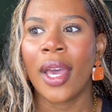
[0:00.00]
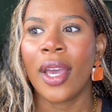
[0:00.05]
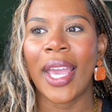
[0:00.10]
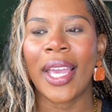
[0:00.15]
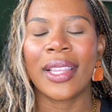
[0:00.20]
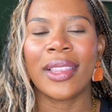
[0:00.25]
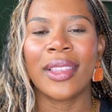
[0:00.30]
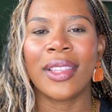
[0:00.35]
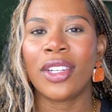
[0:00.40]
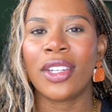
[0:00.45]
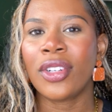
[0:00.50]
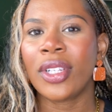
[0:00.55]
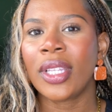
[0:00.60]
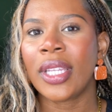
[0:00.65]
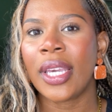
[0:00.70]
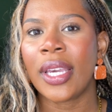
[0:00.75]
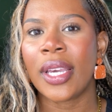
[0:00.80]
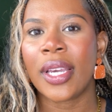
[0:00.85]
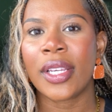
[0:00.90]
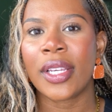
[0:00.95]
It
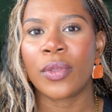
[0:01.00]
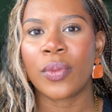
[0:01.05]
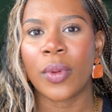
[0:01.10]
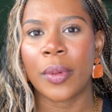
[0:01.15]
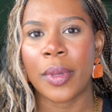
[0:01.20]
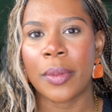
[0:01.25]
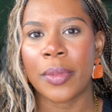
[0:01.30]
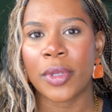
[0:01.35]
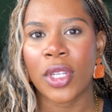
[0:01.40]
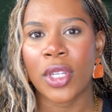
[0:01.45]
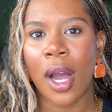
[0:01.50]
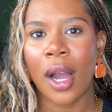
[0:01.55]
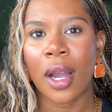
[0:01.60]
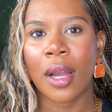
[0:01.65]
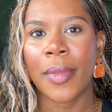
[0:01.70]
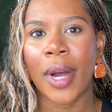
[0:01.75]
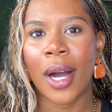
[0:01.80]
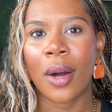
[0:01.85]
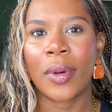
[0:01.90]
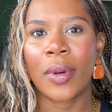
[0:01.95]
literally is what people
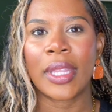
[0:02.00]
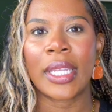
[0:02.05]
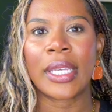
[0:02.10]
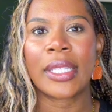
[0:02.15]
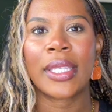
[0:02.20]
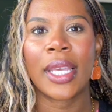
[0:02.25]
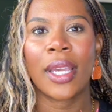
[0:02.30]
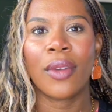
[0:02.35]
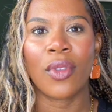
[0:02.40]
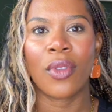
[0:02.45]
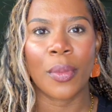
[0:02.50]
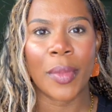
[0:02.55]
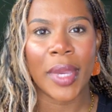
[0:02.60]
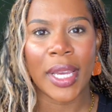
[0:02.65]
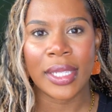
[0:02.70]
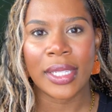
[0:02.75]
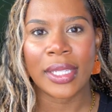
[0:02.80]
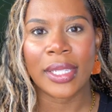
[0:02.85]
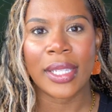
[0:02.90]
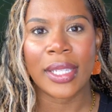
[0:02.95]
talk about when they say
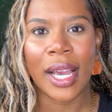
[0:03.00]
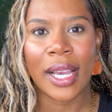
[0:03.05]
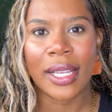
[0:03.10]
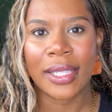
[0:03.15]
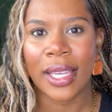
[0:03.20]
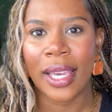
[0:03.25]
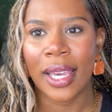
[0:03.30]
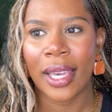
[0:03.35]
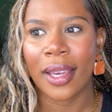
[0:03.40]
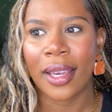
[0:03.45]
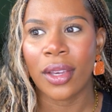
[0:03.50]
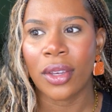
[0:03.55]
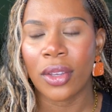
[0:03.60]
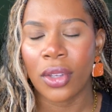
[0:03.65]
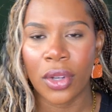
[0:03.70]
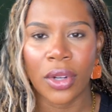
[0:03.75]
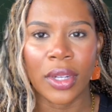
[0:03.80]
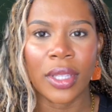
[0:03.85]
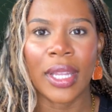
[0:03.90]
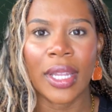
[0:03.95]
romanticizing
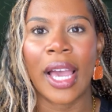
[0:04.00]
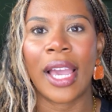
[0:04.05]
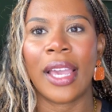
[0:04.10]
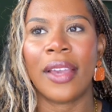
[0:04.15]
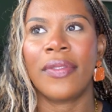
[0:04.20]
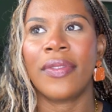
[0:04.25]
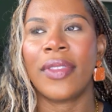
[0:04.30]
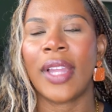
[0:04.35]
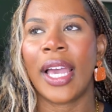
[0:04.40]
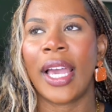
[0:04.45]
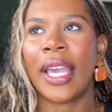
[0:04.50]
your life.